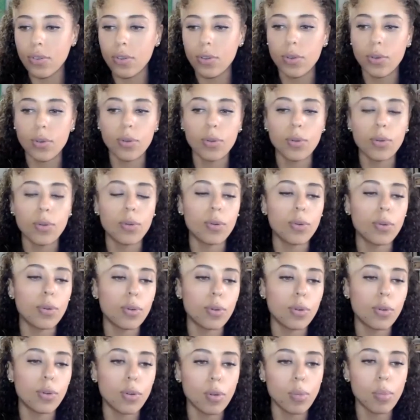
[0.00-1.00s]

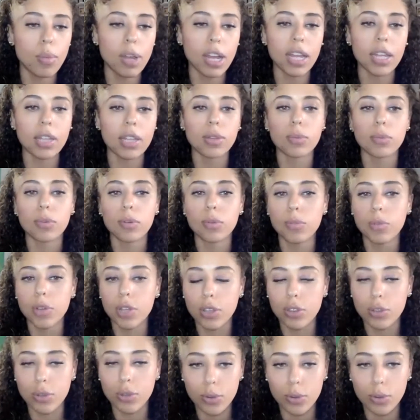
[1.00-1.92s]
who am I in the room with,